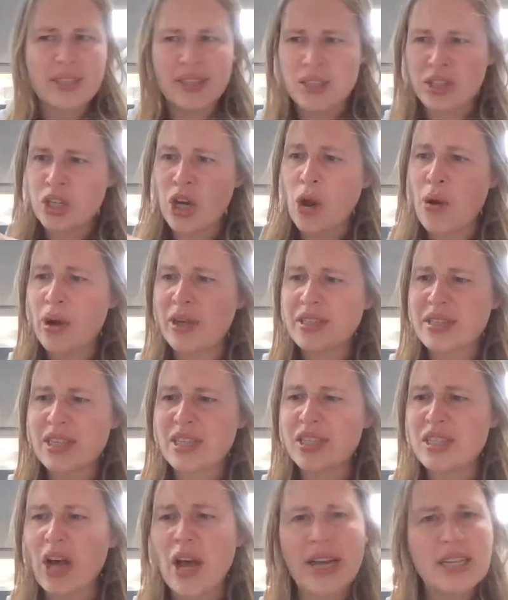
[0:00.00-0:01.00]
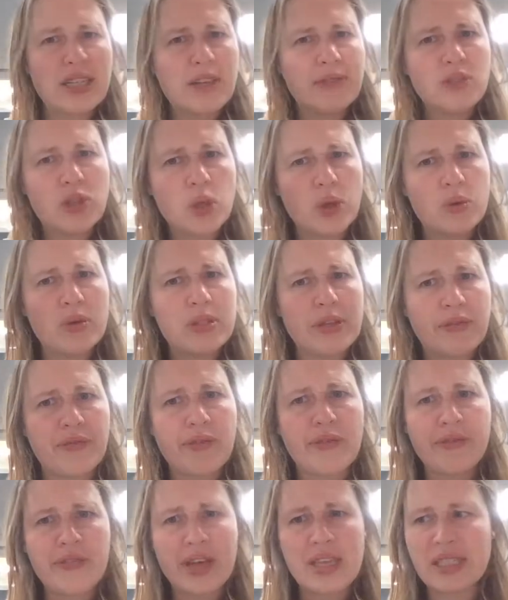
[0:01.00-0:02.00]
show us the side of 2
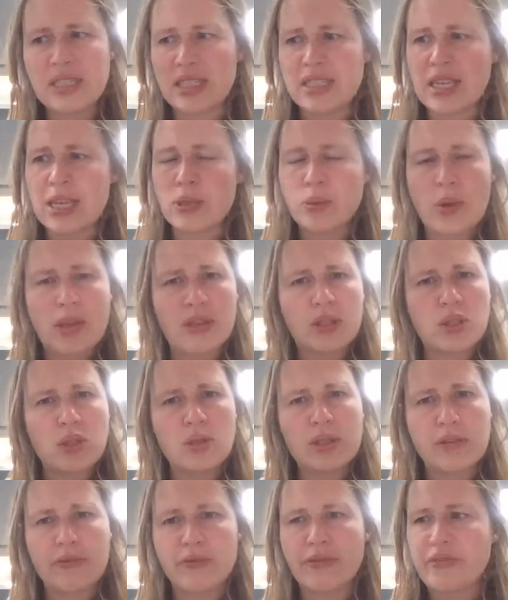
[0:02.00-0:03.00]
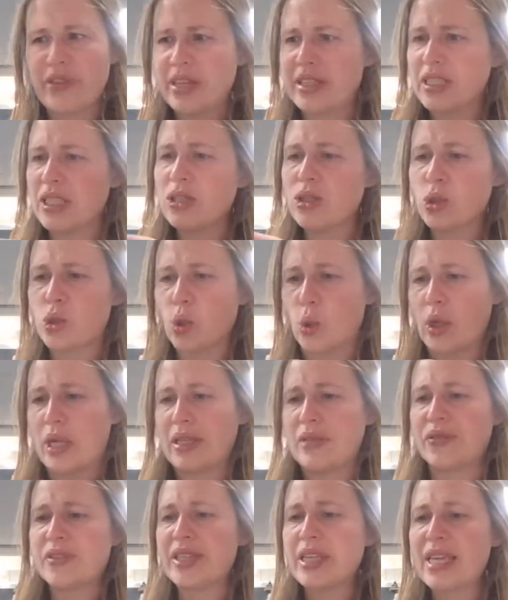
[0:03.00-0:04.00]
different faces. It's where the 2 different faces
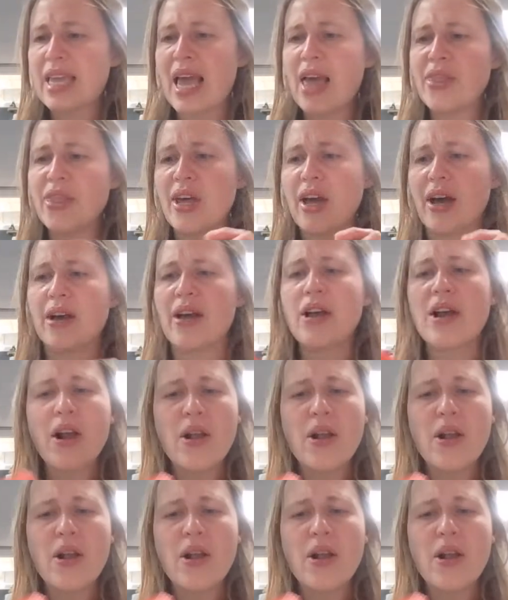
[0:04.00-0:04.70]
join together.